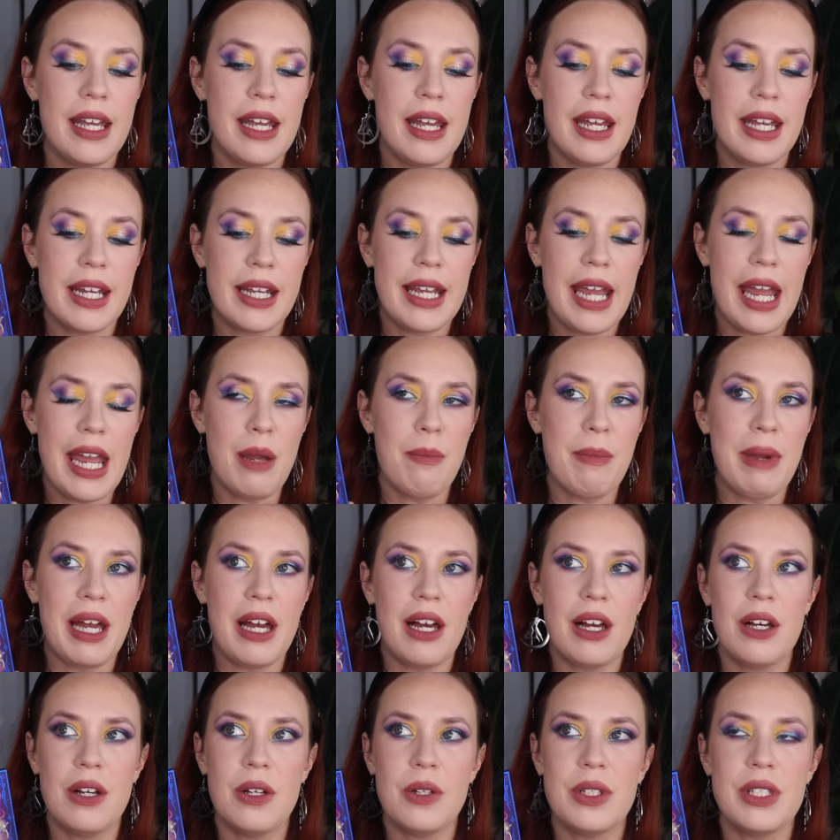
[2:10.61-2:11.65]
It came
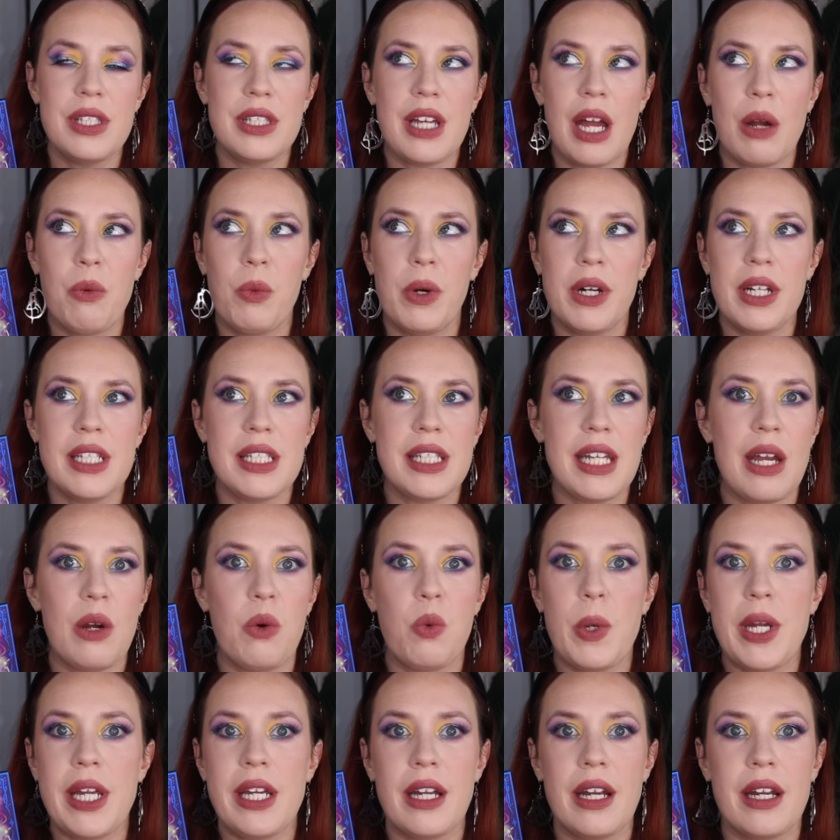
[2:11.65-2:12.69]
out, I want to say a
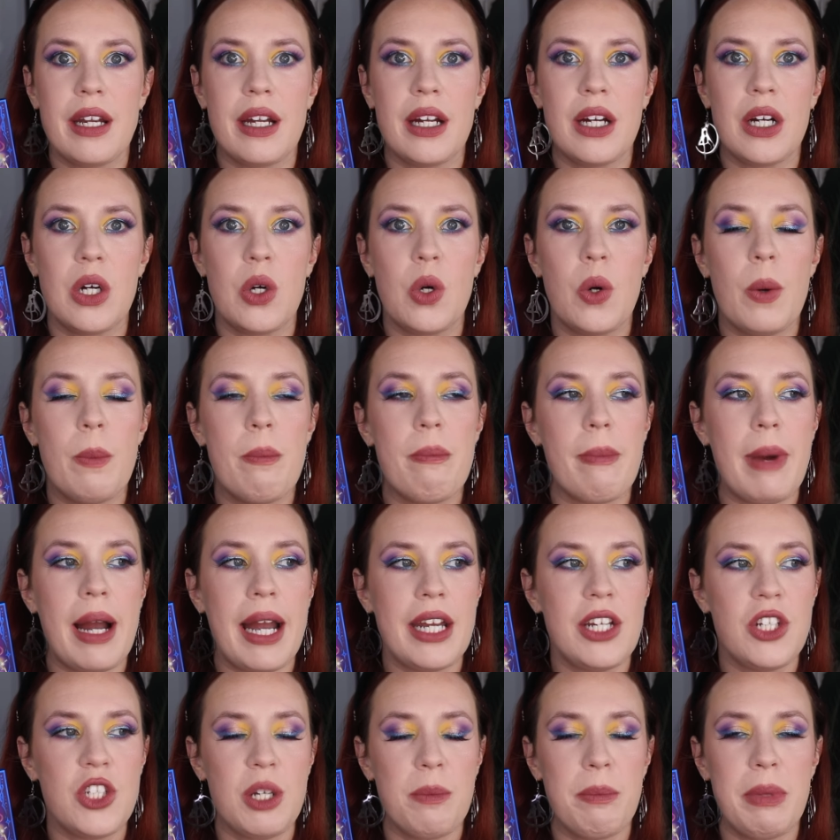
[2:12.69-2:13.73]
week ago.
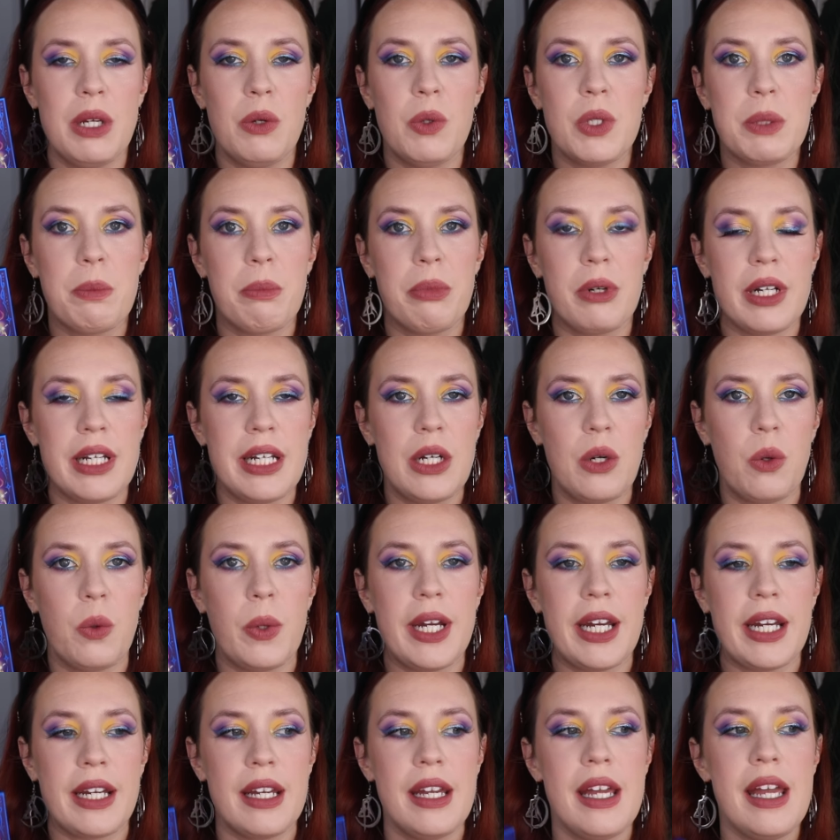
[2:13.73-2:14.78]
My shipping was pretty
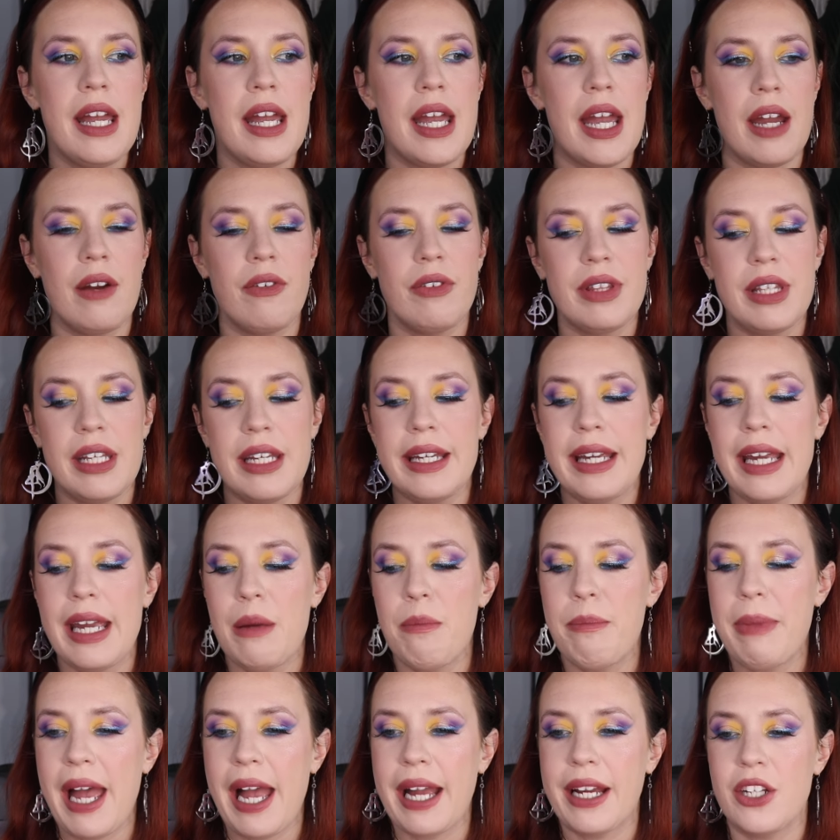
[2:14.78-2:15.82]
quick. Everything
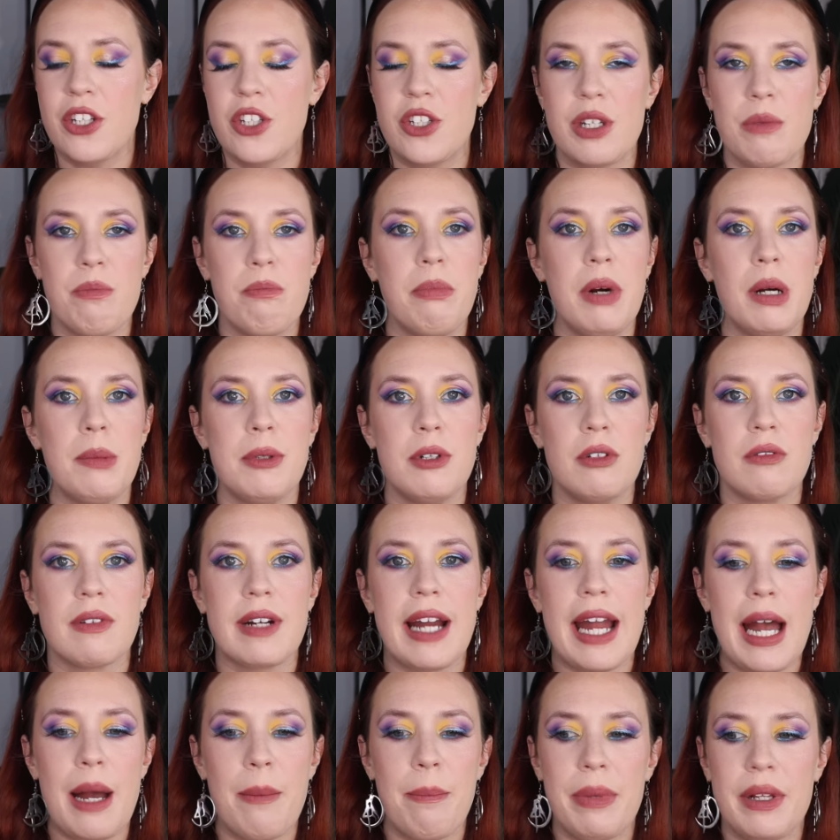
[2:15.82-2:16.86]
came packaged in bubble
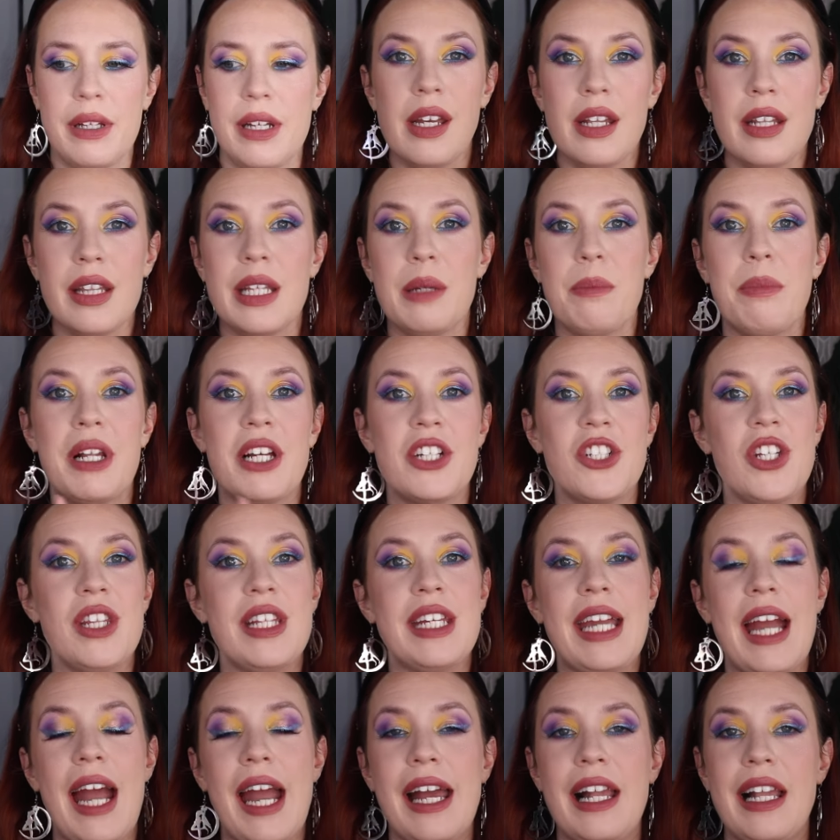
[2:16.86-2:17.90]
wrap. The blush and
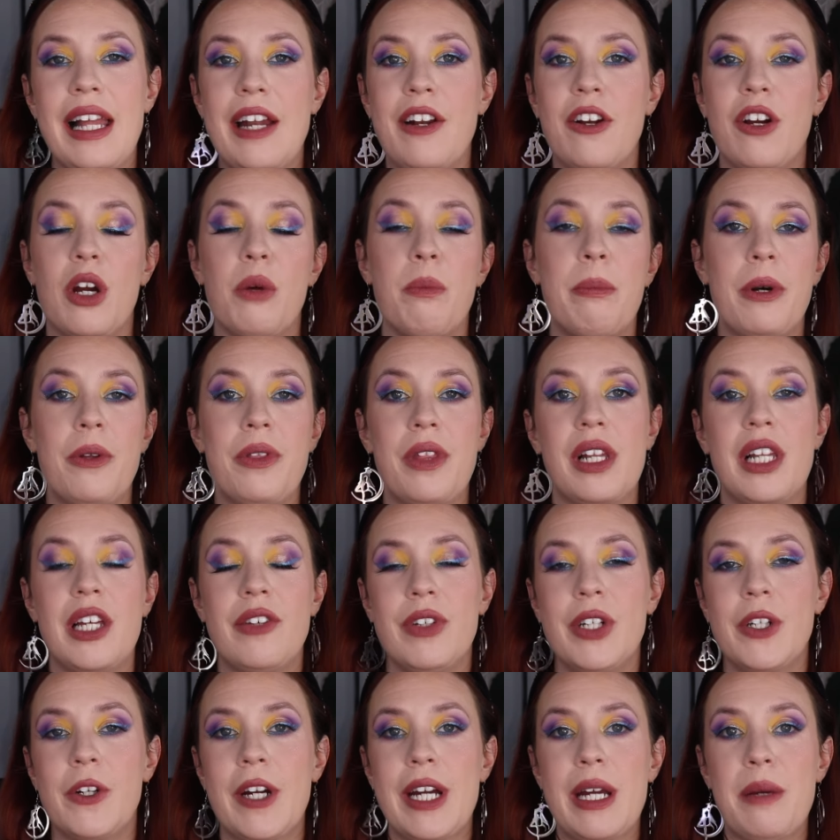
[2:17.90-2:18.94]
the highlighter are both
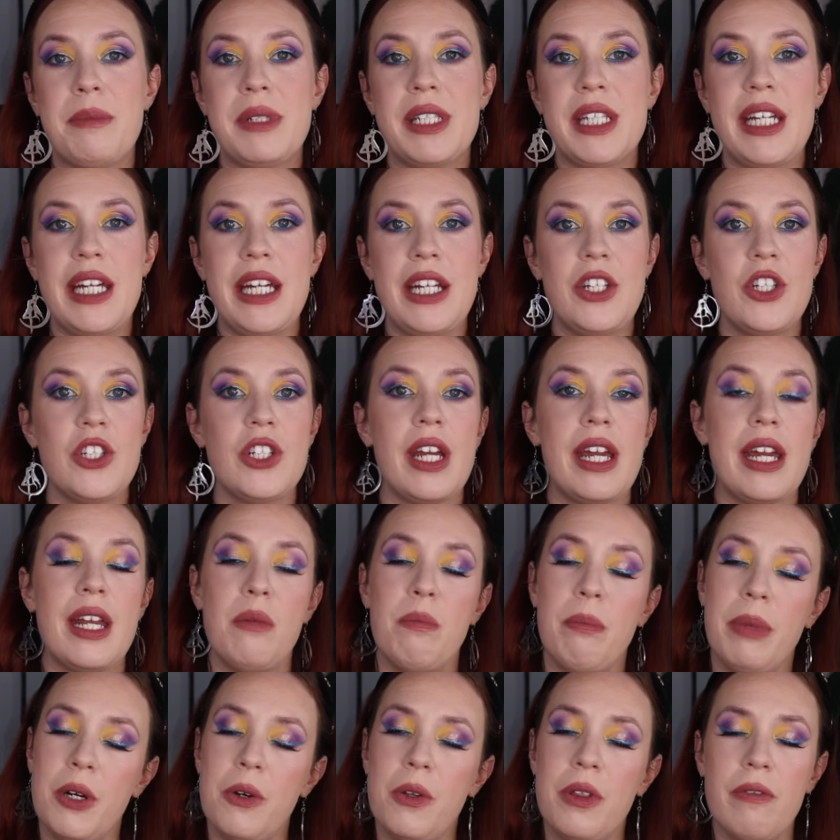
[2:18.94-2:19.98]
11 grams each
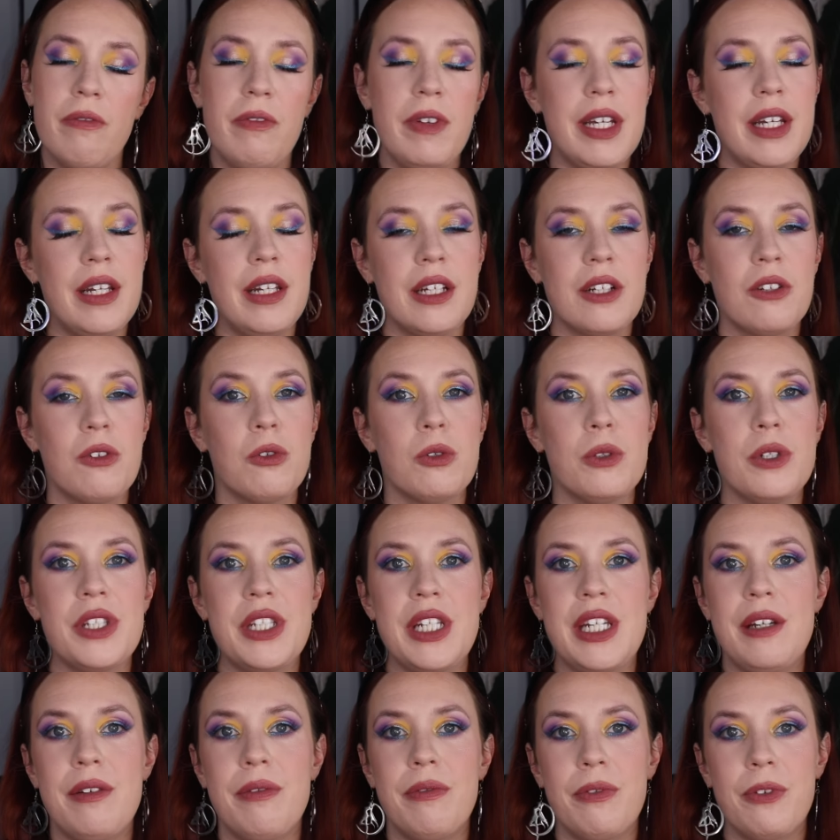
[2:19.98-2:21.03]
and both vegan and
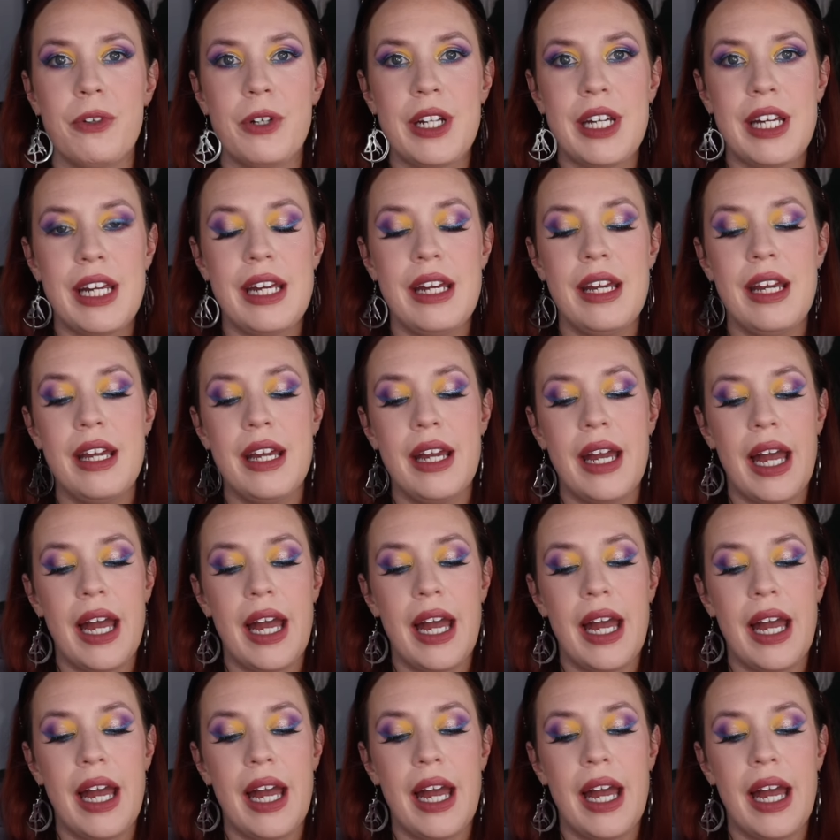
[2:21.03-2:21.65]
cruelty free.